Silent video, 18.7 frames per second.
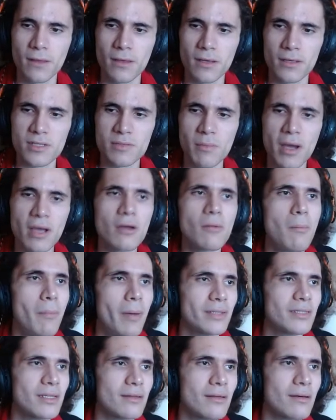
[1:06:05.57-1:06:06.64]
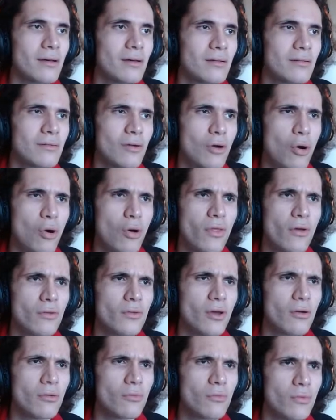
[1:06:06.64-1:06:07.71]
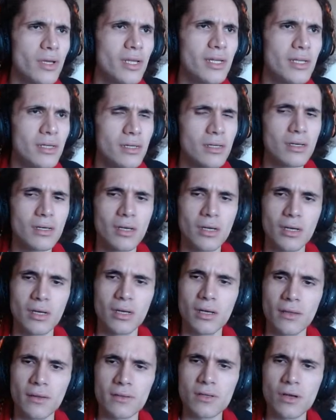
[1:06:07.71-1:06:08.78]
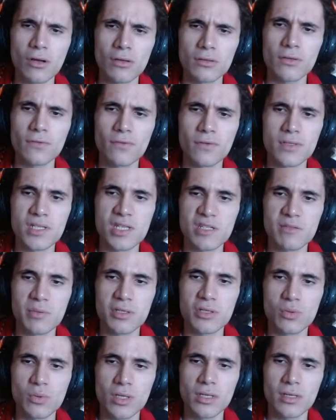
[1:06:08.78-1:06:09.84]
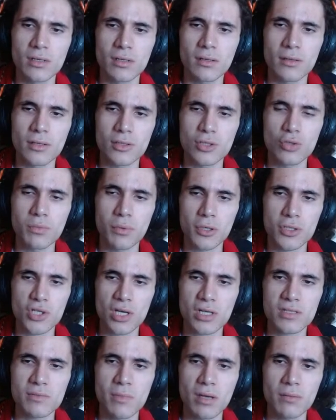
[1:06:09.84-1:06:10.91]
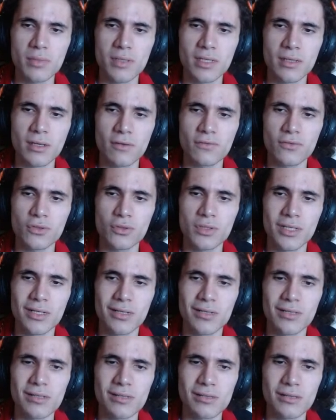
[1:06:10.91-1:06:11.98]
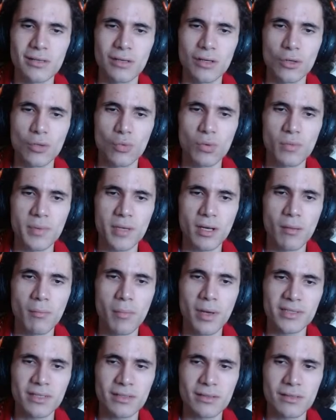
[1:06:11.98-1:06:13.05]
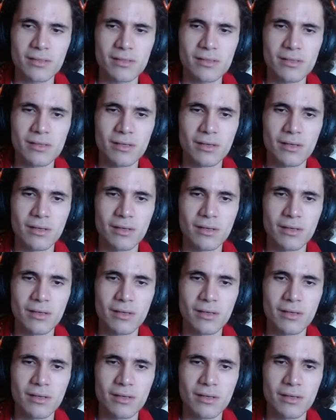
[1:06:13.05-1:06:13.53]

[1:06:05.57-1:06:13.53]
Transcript: It's my competitor, although not really. There's a lot of differences between the two projects. Maybe in a few years we'll be competitors.